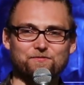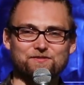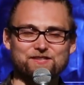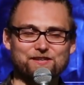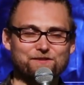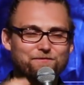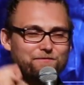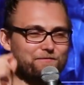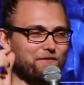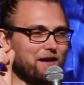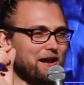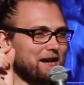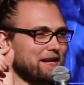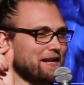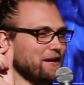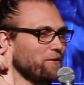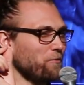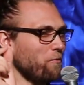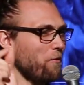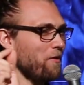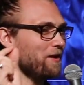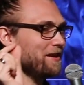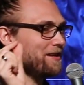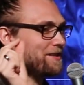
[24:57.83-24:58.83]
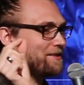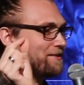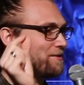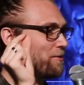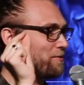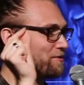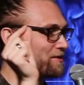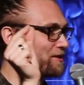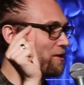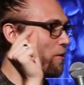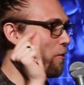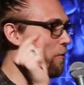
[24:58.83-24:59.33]
defining what is
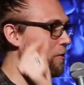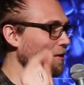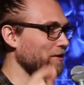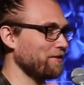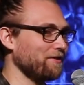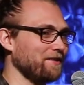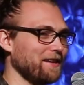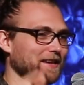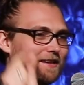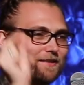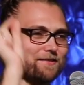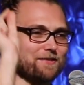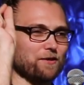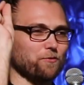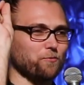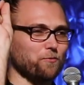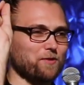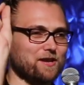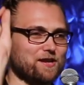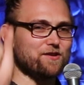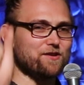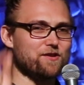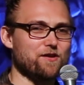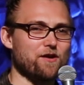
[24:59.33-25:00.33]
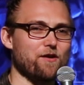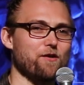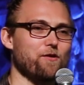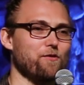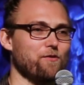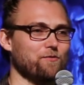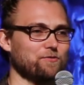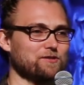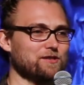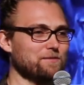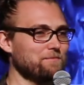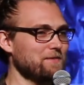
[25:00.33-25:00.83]
those core things that
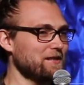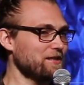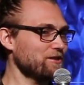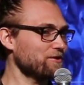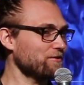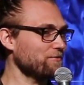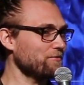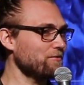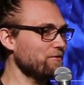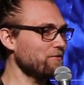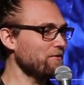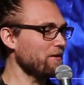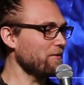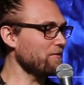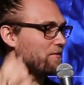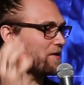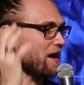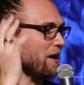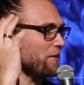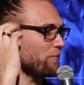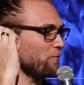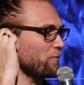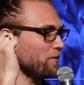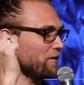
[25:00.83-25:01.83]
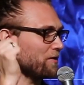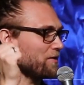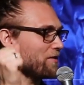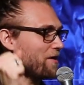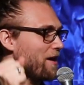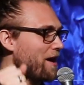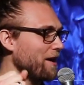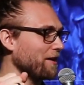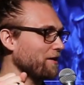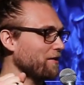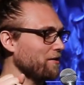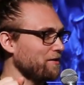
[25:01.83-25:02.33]
know to be true and we're
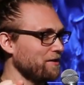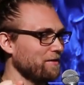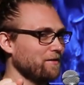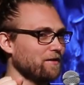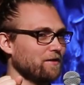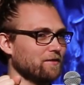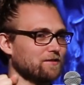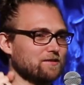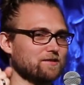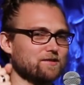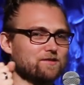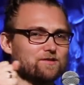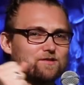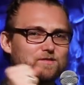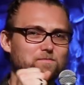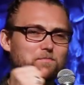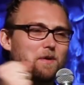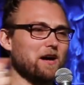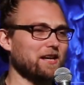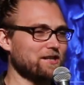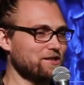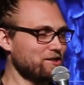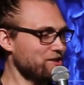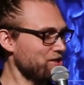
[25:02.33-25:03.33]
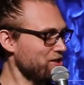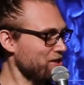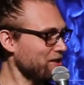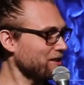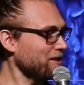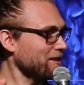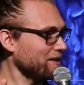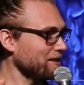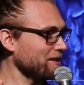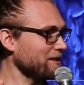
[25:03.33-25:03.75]
not going to budge.